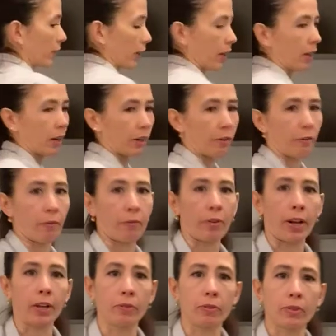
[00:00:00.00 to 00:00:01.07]
the hair
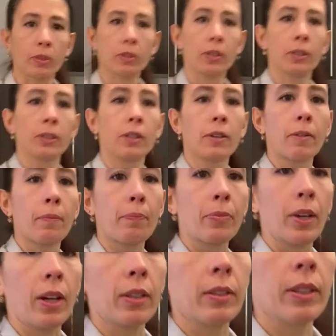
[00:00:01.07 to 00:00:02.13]
fiber,
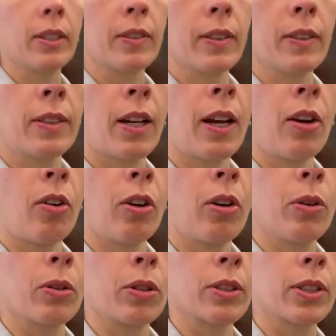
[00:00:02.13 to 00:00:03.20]
and this is how it
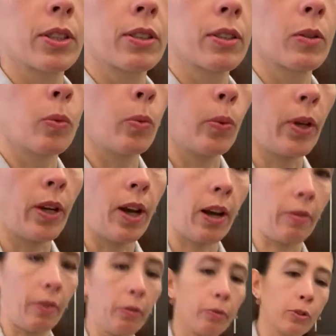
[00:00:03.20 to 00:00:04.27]
looks. We
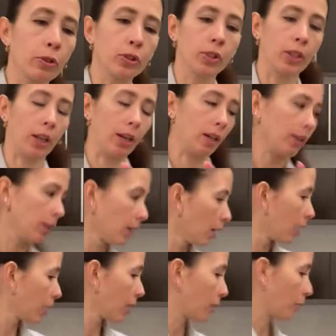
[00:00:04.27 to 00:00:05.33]
have it for sale.
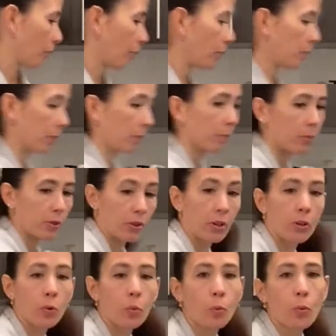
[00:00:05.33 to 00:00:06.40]
Remember,
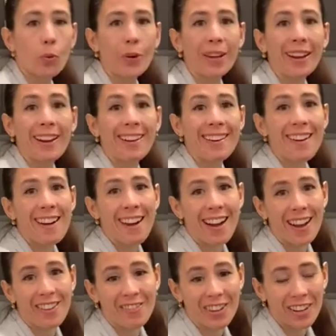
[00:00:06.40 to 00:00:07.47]
we are
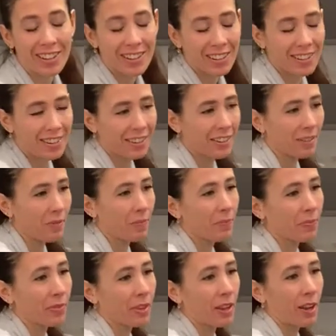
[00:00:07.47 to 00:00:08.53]
having
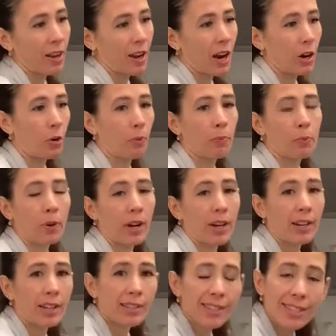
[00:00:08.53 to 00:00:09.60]
our
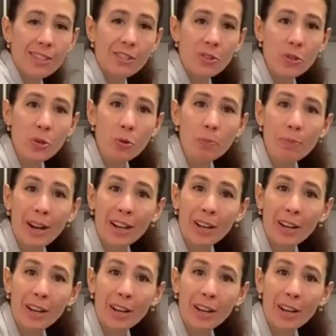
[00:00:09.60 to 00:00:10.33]
products. You buy